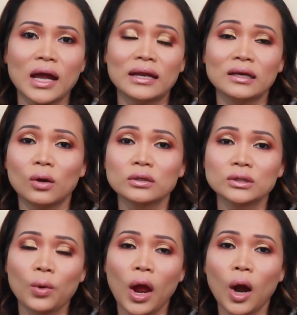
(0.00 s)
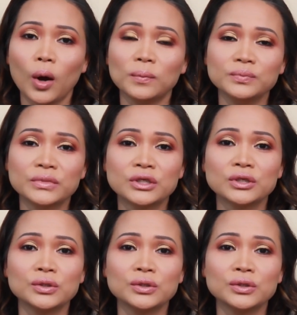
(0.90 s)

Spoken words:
and it also helps